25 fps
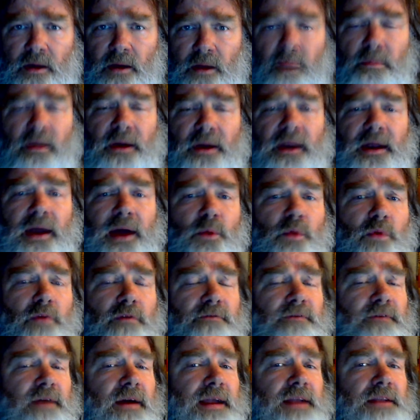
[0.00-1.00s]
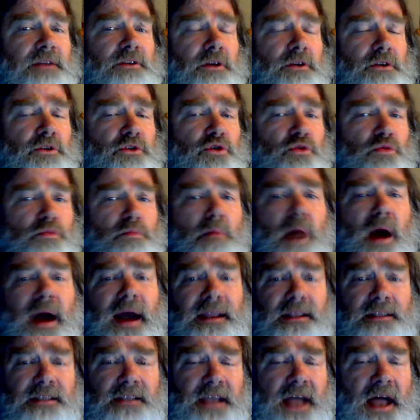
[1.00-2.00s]
but I will fight to
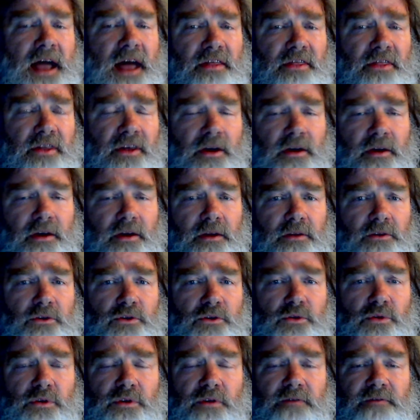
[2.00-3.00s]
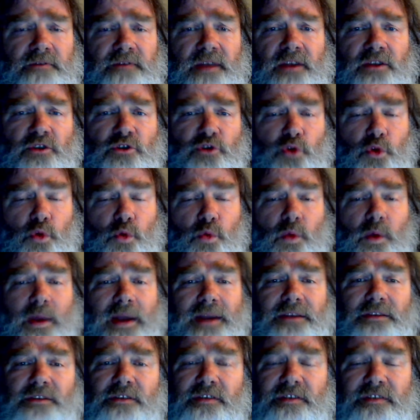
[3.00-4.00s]
my death to defend your
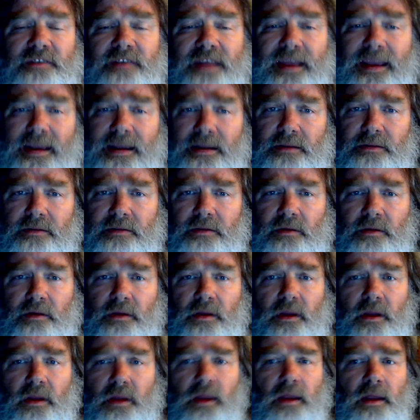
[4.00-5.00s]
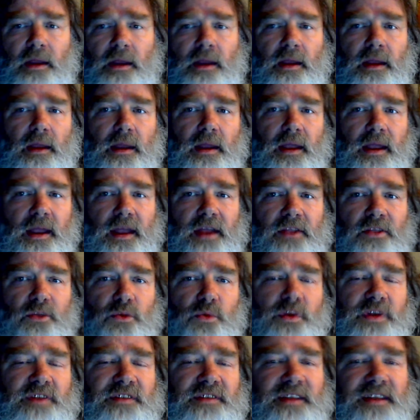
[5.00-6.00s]
right to say it." And the
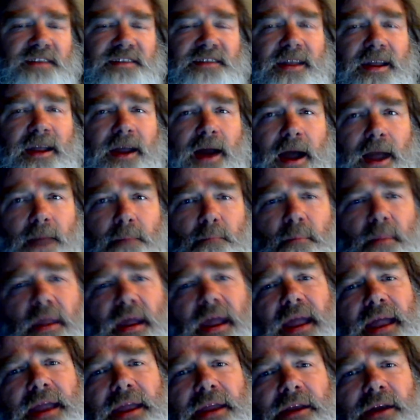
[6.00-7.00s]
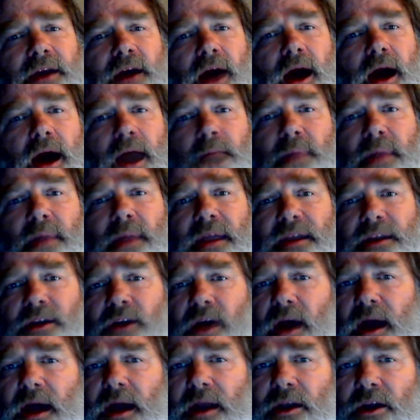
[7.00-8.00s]
reason I say I may not